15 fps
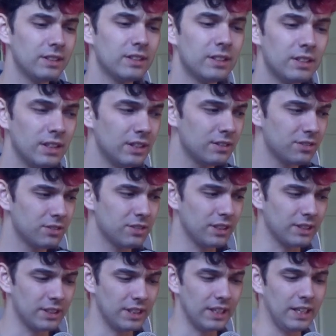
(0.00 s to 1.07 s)
It's
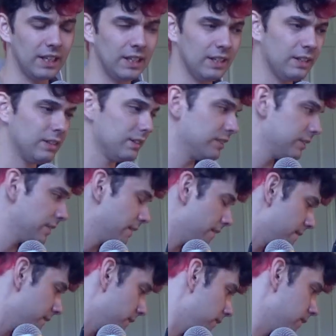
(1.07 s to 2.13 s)
stuck again.
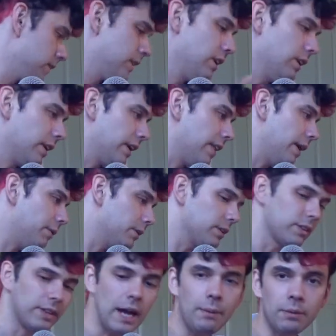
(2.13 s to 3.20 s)
Okay,
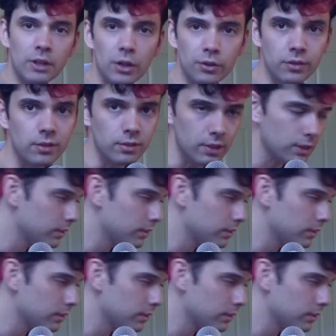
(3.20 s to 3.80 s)
that one goes easy.